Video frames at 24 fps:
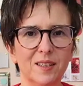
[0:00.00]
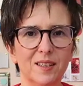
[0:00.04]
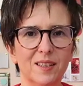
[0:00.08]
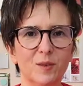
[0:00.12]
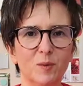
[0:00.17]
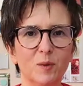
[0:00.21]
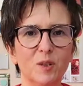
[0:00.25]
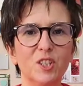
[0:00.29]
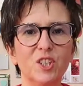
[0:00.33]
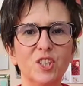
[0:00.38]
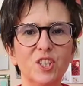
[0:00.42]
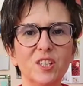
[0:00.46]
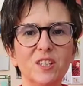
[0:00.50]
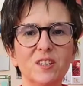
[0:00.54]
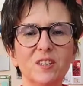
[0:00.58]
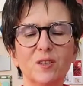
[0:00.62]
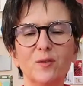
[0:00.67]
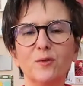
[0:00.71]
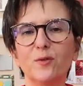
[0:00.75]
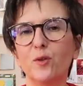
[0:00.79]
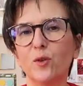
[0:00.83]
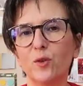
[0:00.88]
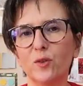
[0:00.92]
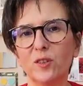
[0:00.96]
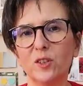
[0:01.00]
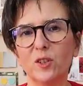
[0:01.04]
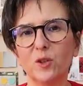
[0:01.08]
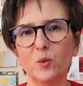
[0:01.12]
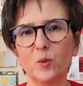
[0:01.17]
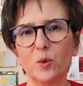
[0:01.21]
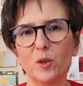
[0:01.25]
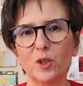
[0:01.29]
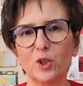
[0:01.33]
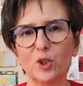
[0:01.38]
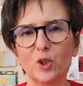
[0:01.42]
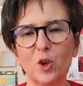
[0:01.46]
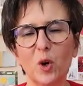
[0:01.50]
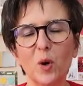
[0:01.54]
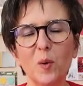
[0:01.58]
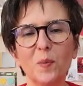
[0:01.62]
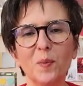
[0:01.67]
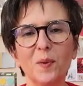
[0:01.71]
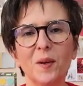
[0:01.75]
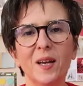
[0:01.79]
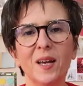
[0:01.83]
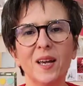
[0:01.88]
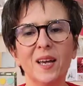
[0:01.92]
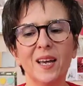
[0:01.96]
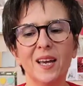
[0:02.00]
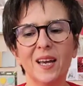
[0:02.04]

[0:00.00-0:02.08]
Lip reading: register for this workshop.